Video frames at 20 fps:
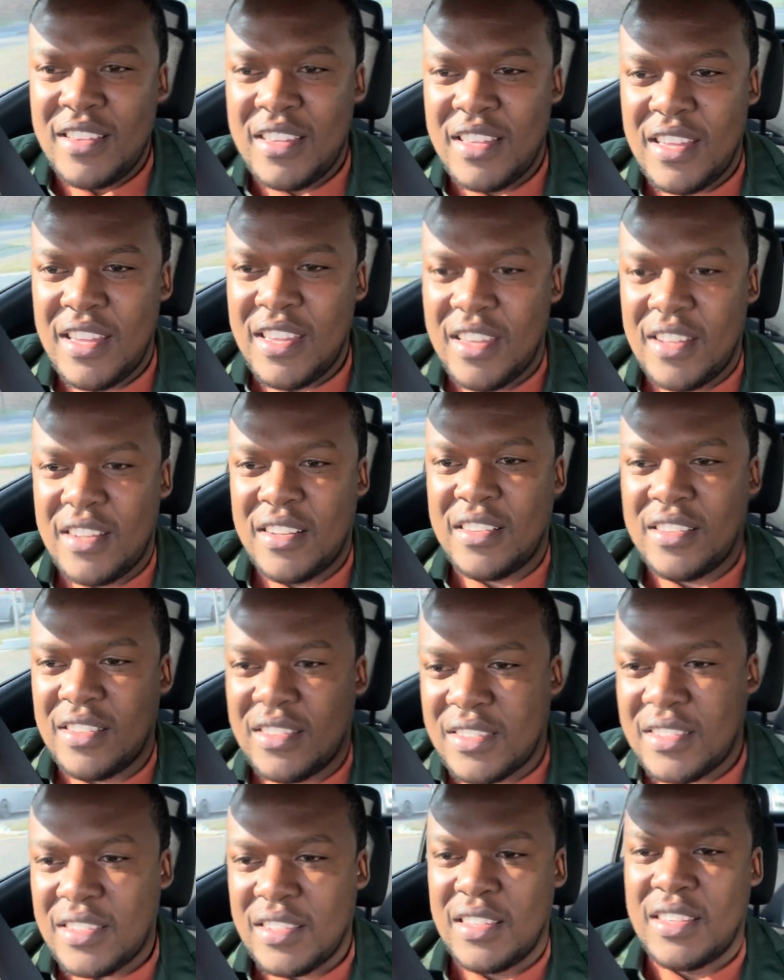
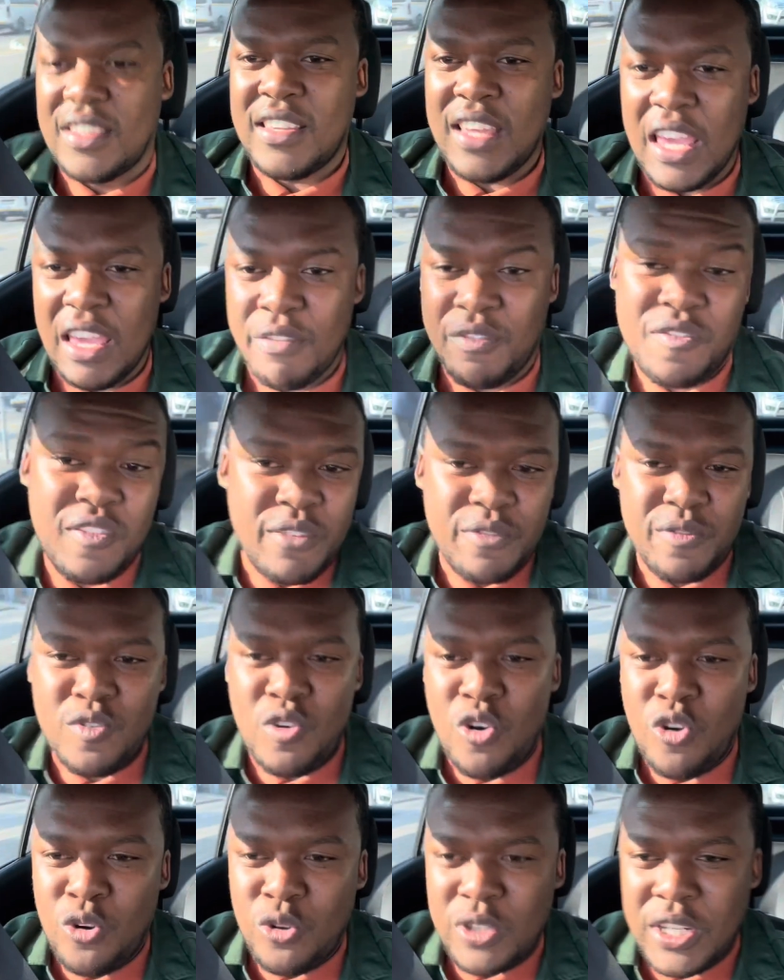And if you
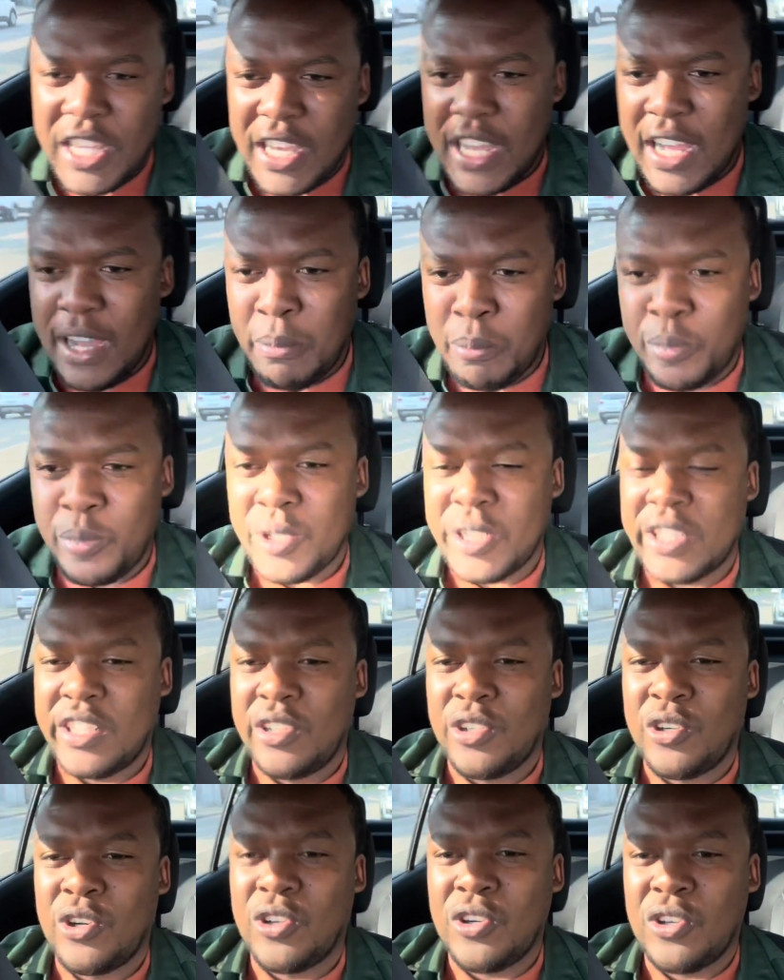own a company
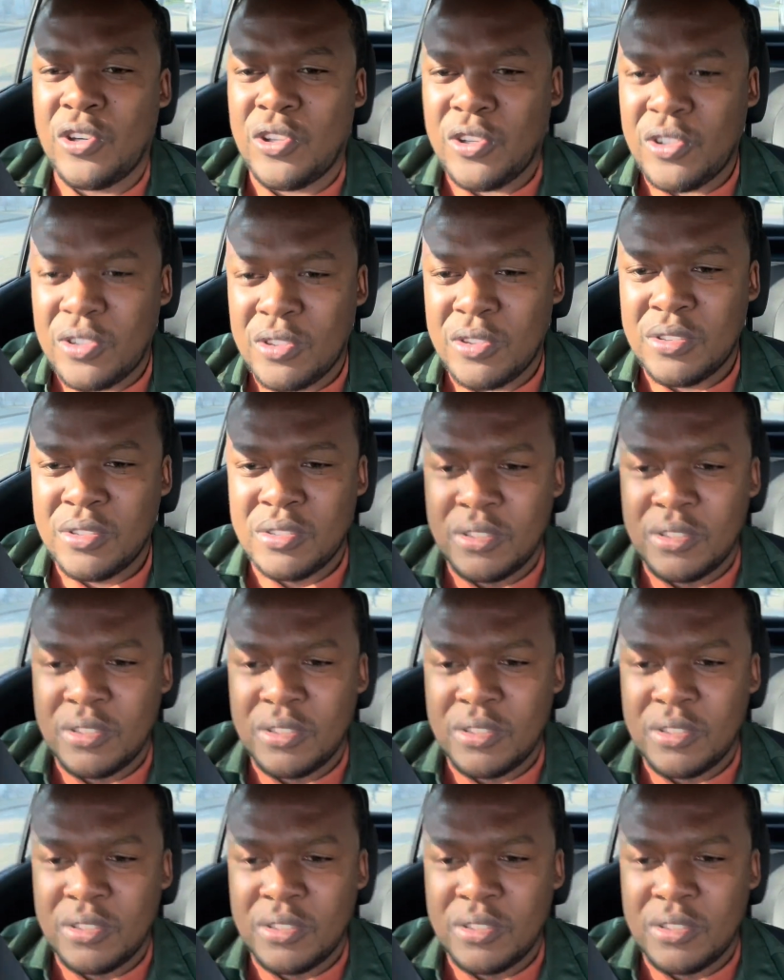or